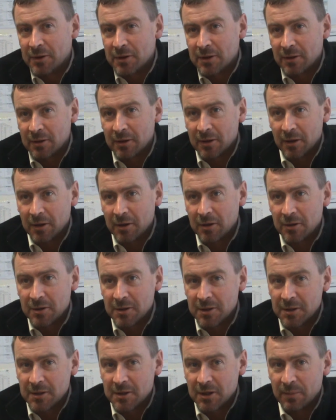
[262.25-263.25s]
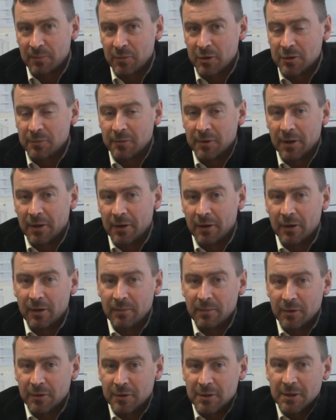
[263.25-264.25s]
It's a constant temperature in the
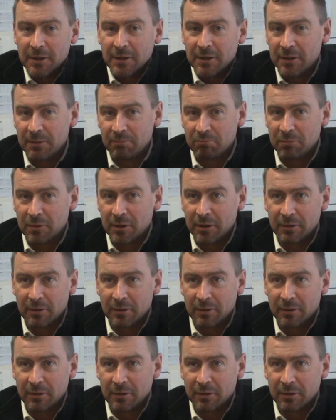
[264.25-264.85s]
home. Ideally,